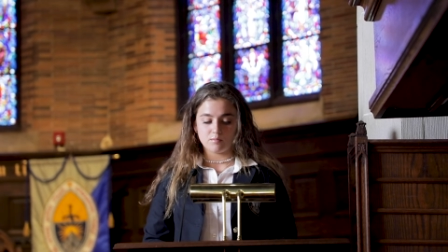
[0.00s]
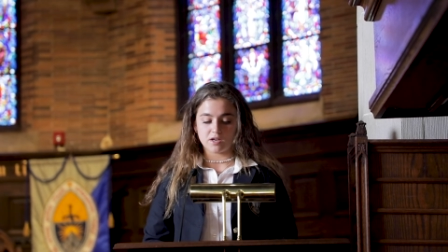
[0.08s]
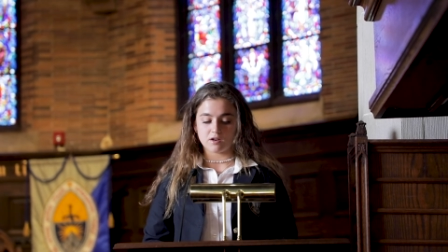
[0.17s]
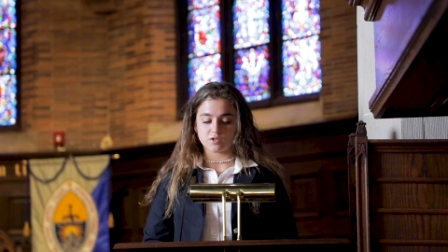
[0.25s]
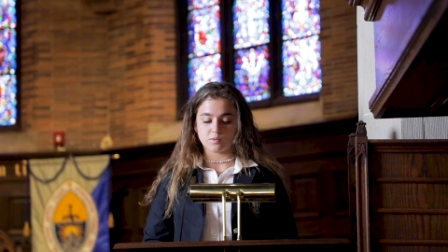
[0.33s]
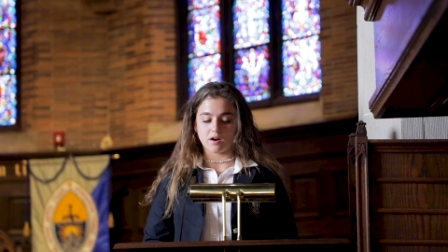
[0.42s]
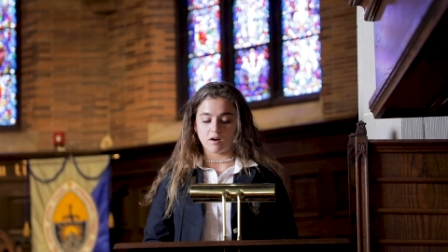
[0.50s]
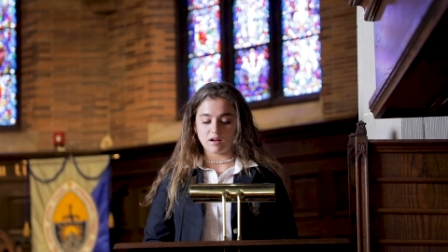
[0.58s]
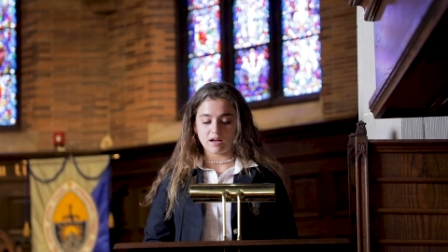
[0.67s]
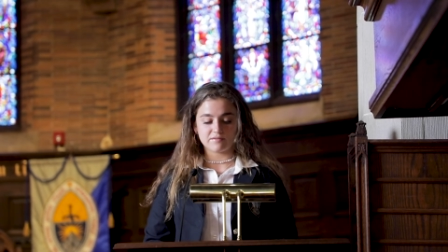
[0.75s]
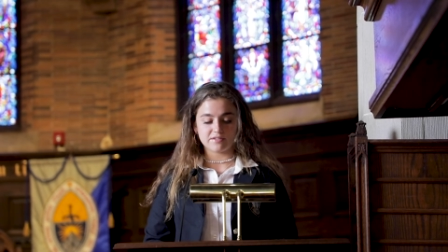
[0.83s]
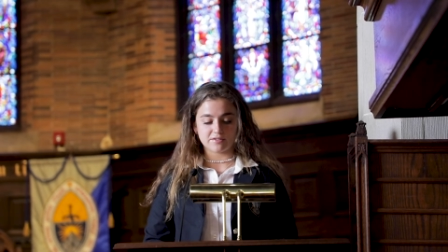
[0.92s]
because we all
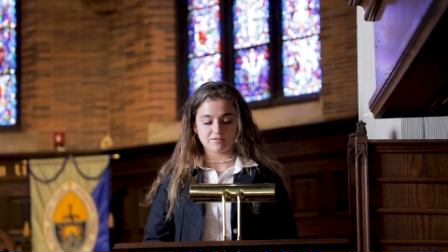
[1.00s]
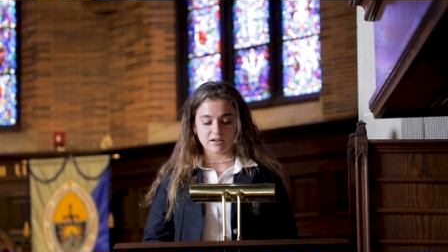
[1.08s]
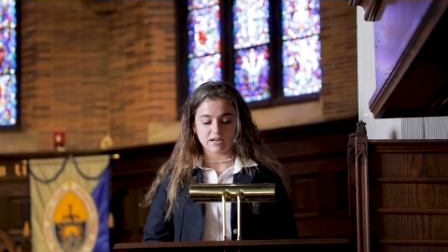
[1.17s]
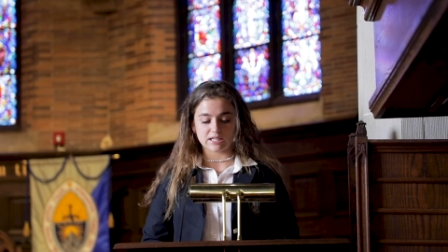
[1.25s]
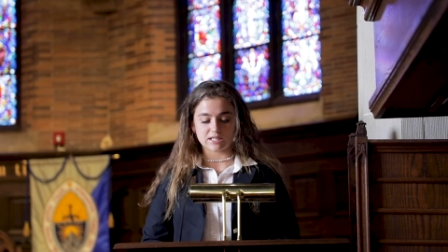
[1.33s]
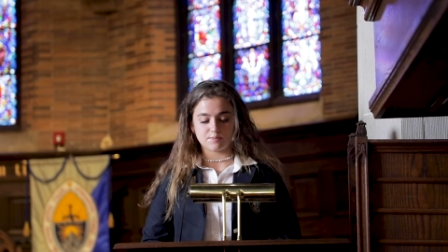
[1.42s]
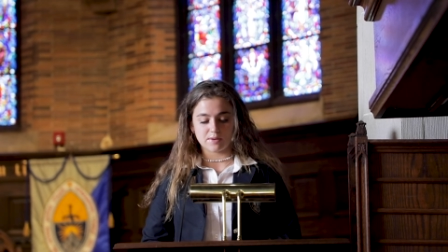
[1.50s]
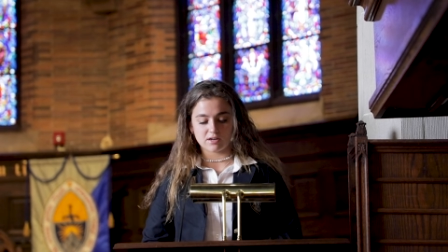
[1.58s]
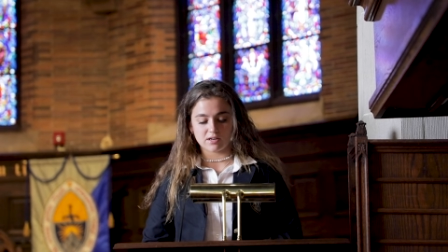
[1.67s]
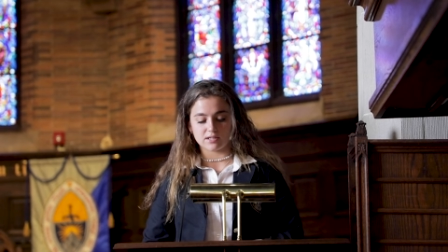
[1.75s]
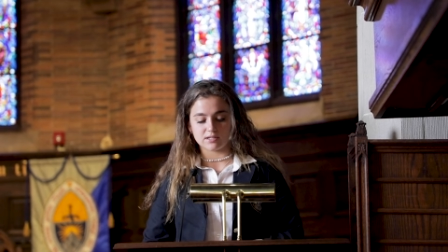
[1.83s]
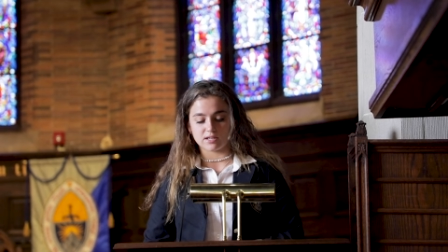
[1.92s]
have different
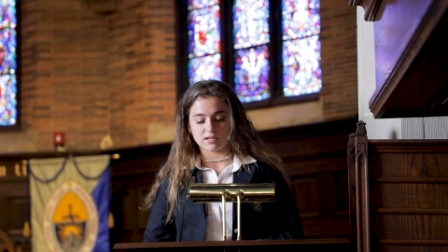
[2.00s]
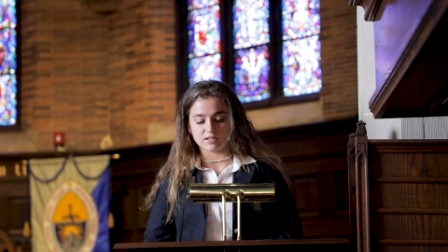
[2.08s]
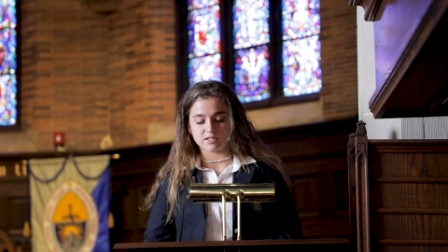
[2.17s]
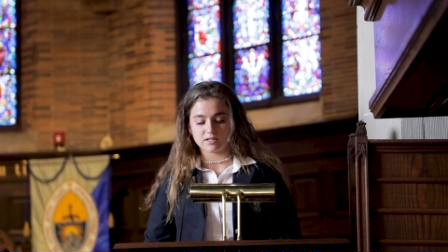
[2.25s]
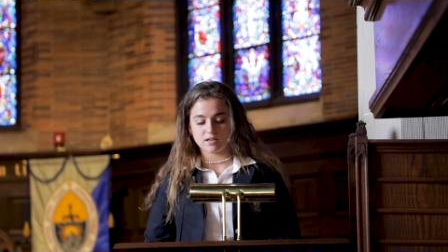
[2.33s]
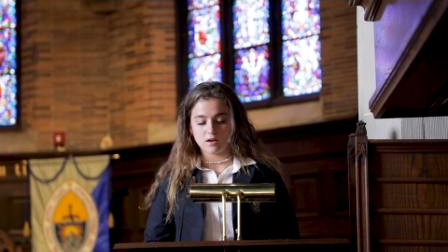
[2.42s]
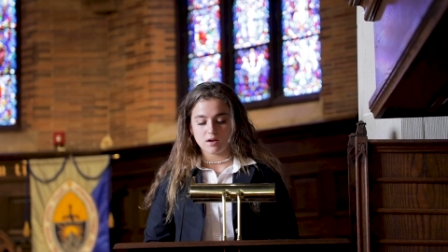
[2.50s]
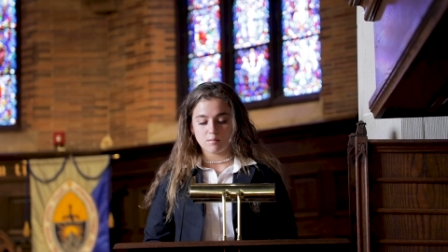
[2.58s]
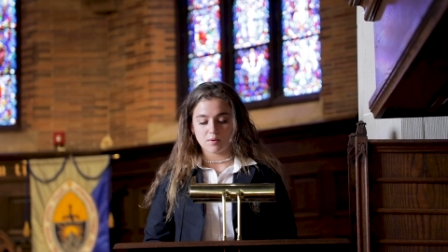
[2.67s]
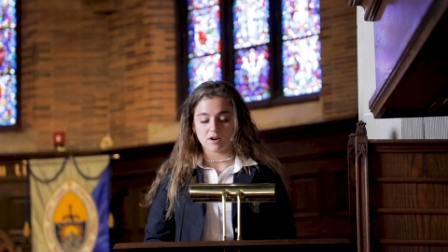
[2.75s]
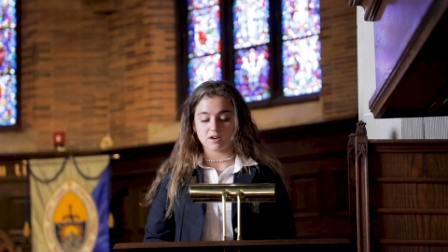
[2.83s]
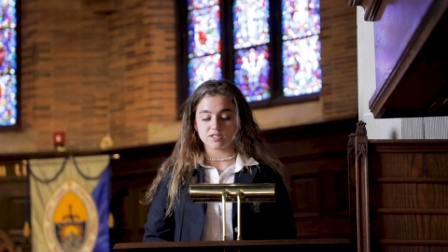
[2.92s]
experiences,
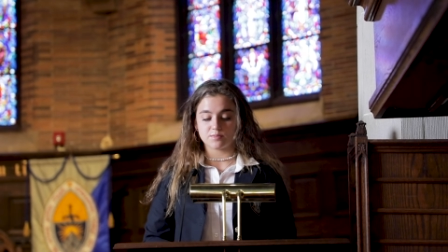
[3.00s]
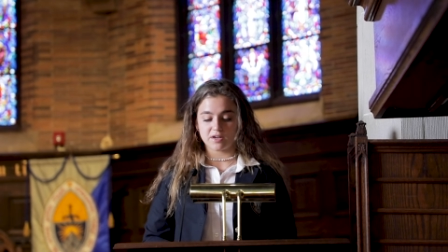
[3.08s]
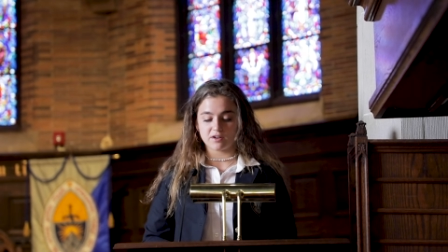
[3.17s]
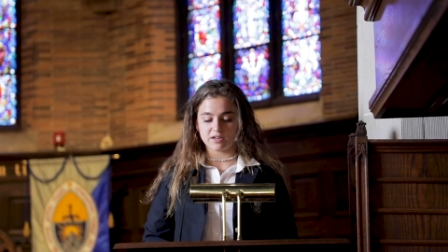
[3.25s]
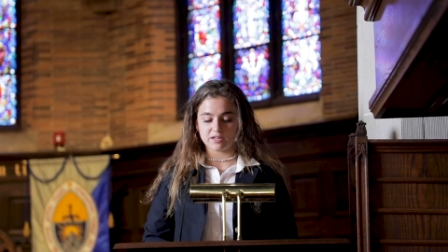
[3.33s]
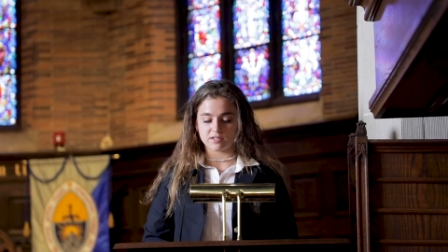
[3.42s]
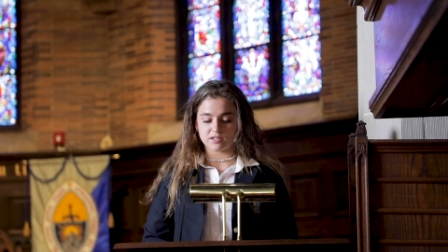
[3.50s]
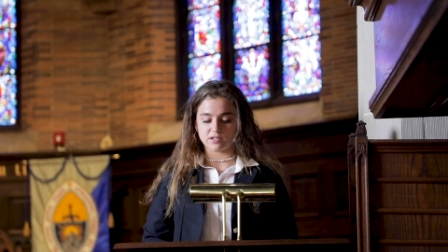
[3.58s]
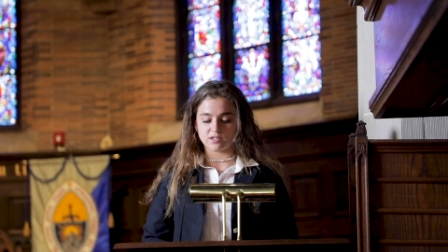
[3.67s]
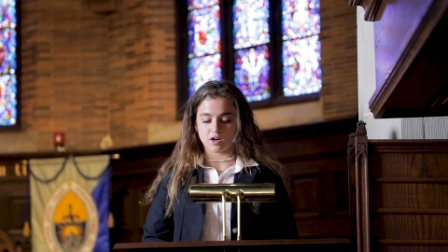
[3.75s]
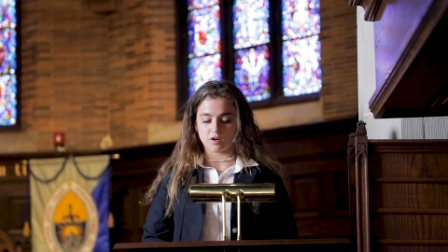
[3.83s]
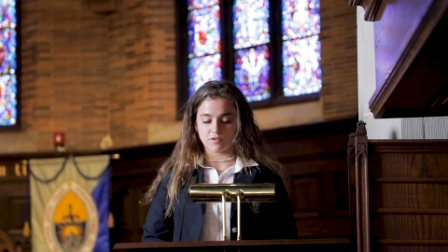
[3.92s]
but our
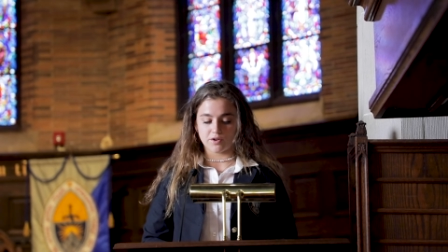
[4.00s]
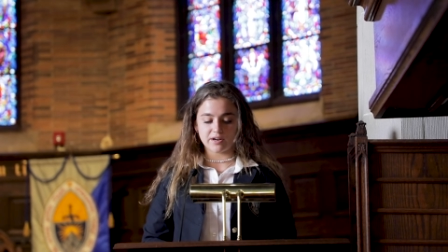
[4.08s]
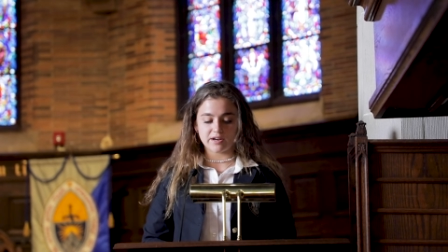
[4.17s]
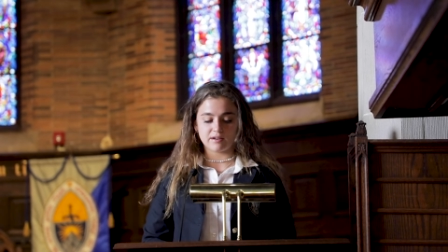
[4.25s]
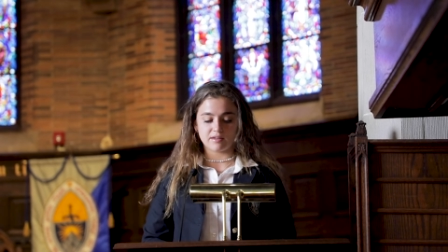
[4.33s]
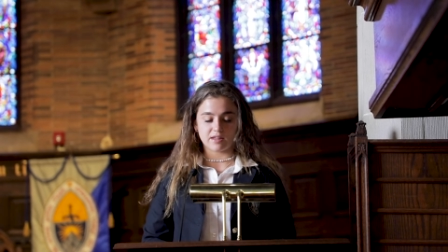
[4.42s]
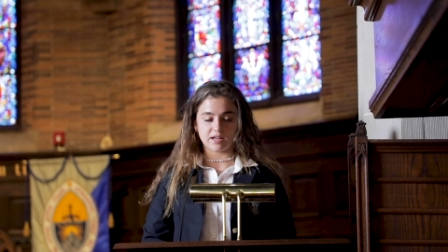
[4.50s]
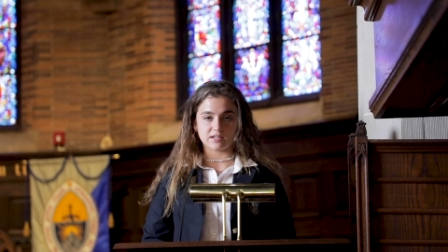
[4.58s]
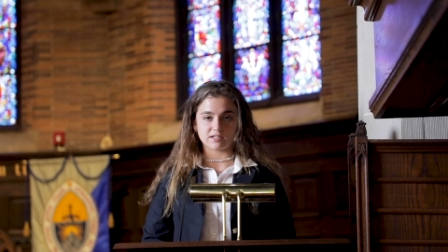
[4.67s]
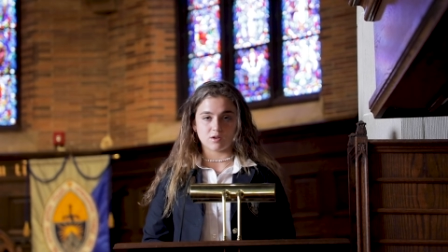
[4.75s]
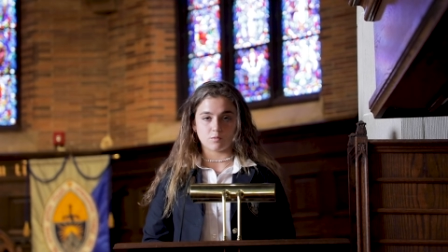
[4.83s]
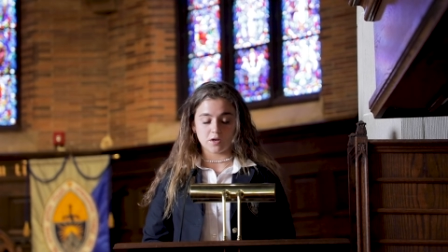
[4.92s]
experiences are rooted in
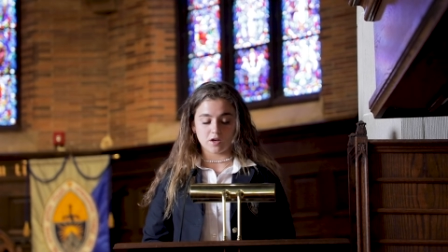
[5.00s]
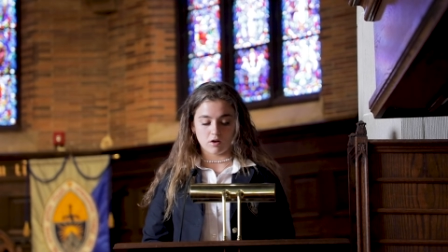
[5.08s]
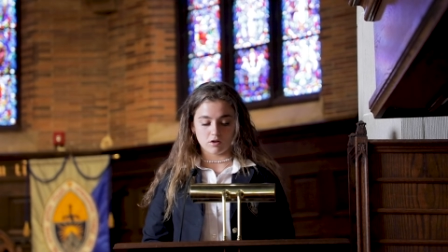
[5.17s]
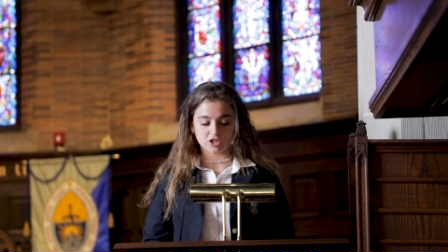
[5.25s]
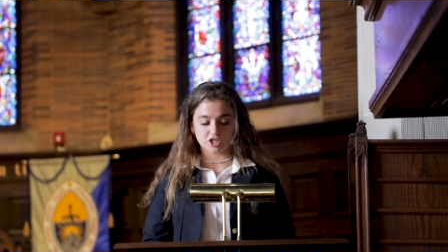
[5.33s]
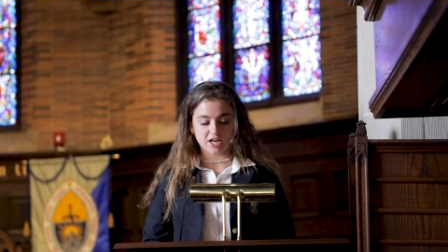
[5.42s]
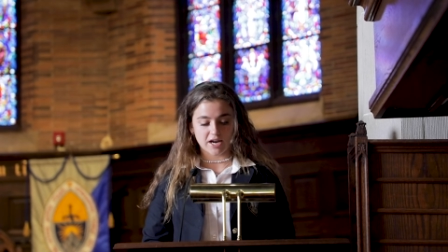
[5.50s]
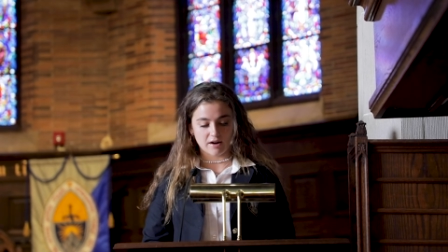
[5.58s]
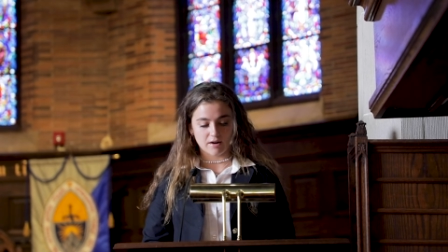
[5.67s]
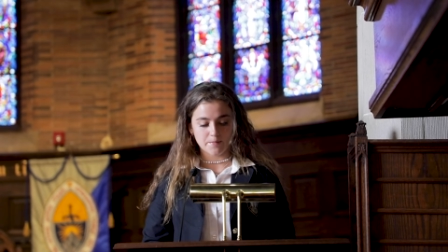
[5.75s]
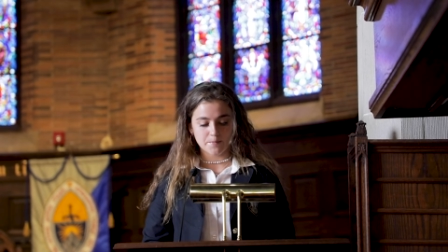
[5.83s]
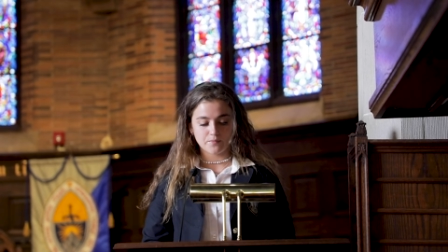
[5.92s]
things that we all
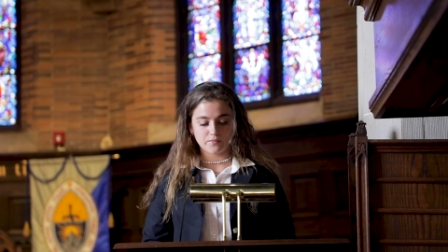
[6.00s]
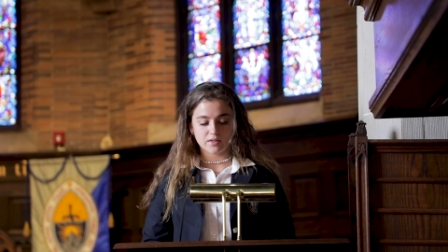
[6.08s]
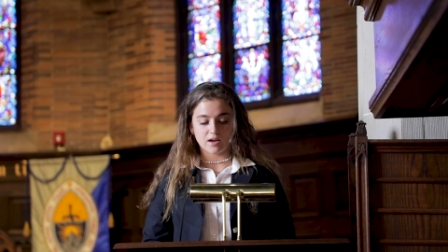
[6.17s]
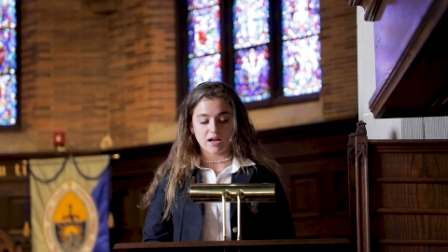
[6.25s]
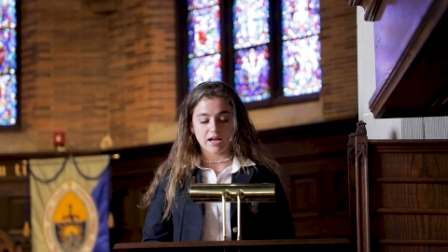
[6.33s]
share a